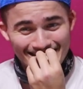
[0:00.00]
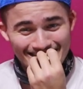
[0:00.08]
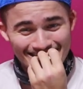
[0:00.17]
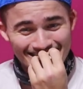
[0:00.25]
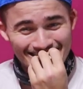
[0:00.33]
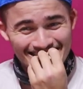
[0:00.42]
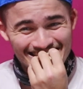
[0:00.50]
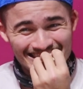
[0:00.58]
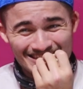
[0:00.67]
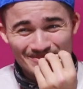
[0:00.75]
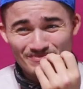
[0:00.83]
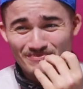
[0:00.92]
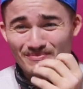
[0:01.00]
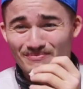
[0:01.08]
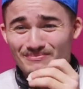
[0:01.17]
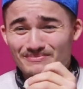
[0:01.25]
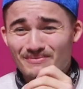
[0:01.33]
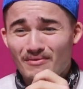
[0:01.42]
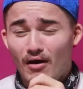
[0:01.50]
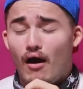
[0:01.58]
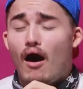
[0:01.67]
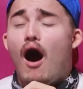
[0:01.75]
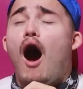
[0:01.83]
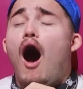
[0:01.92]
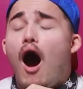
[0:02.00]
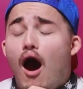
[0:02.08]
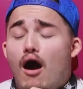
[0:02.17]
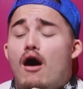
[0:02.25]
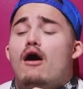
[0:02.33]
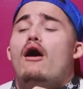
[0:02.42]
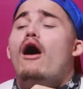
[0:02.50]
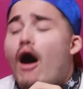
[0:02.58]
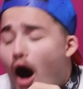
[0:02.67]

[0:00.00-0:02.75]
Come on. You get no, the whole thing.